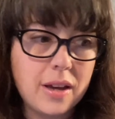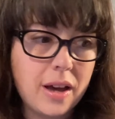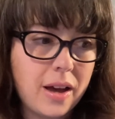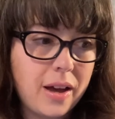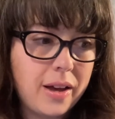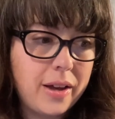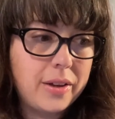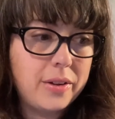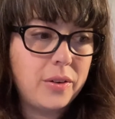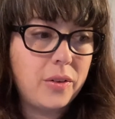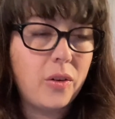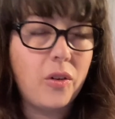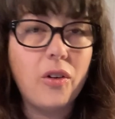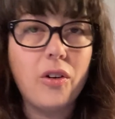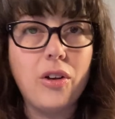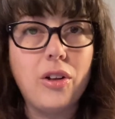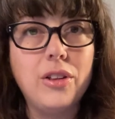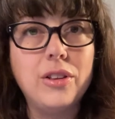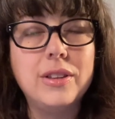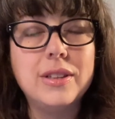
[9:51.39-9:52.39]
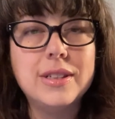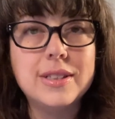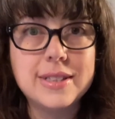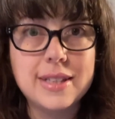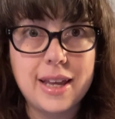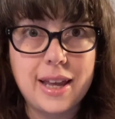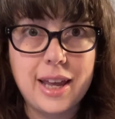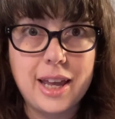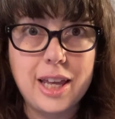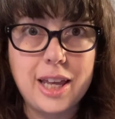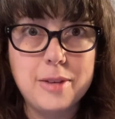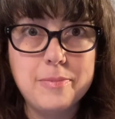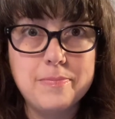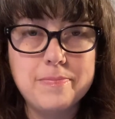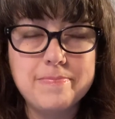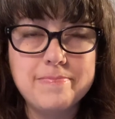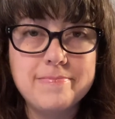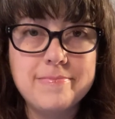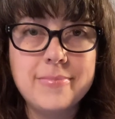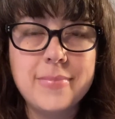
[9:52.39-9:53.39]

God all the time.